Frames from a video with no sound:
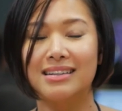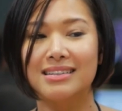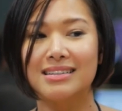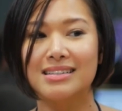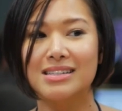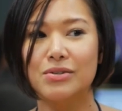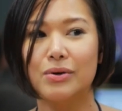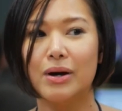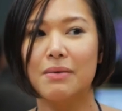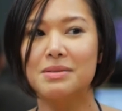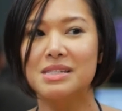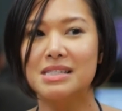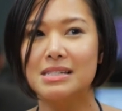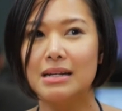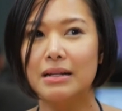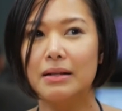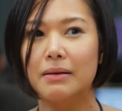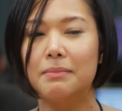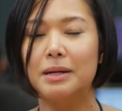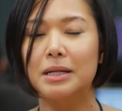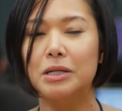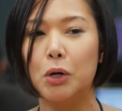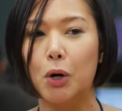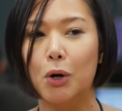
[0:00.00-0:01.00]
So I'm still a
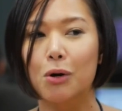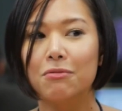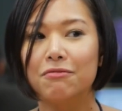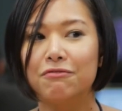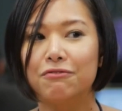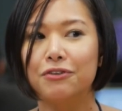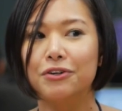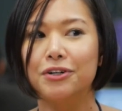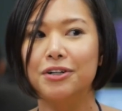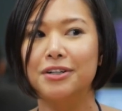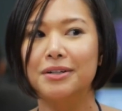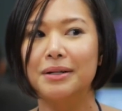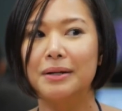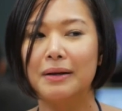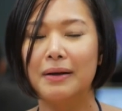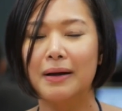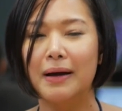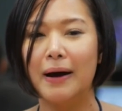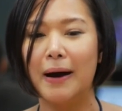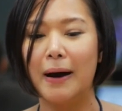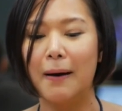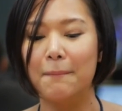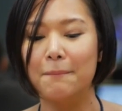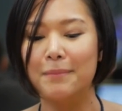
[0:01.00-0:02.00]
bit hopeful,
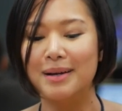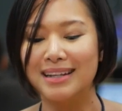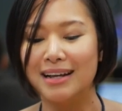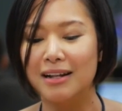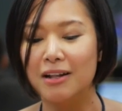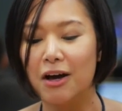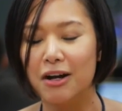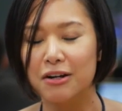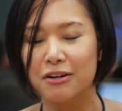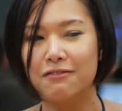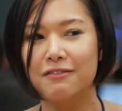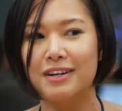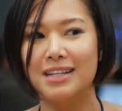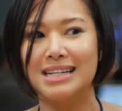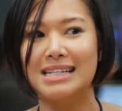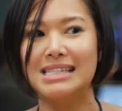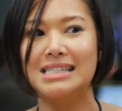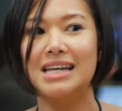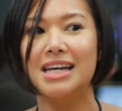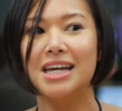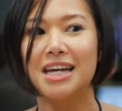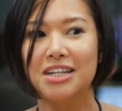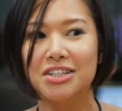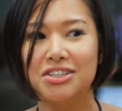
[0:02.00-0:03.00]
um, but a lot of it is
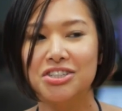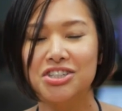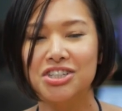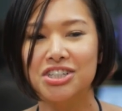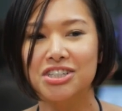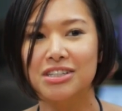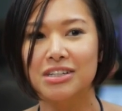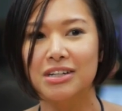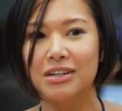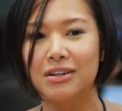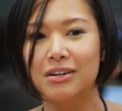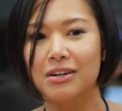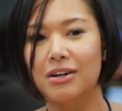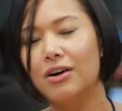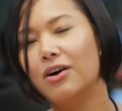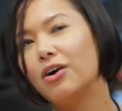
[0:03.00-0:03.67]
hinged on